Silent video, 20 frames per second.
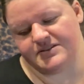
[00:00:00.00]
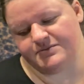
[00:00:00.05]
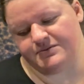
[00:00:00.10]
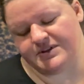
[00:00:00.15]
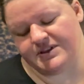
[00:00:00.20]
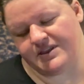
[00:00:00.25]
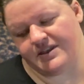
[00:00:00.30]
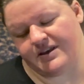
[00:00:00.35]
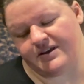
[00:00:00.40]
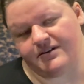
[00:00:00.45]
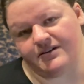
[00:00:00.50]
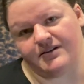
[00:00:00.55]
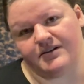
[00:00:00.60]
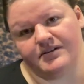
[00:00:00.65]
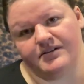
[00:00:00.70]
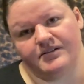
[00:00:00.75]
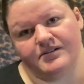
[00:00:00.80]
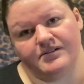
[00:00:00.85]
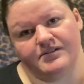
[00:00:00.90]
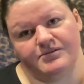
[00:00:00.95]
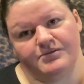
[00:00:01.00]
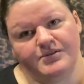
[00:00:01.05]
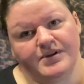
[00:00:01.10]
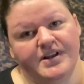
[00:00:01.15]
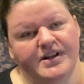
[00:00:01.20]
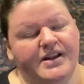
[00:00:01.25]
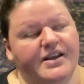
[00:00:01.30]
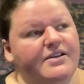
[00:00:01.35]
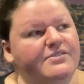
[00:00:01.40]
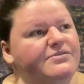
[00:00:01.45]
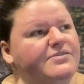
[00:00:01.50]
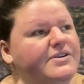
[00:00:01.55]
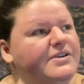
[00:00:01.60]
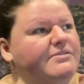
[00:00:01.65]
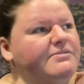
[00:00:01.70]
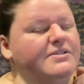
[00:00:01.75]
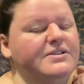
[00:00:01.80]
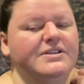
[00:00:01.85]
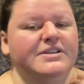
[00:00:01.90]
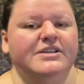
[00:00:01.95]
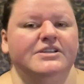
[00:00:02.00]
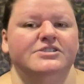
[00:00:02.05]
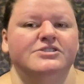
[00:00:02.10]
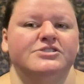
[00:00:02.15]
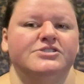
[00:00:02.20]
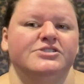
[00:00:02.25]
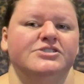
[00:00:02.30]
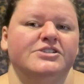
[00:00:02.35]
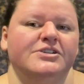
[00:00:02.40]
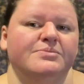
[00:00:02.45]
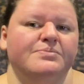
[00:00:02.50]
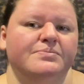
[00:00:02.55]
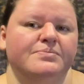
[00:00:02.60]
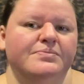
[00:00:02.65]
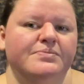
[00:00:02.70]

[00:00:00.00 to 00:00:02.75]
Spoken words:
one thing in every relationship,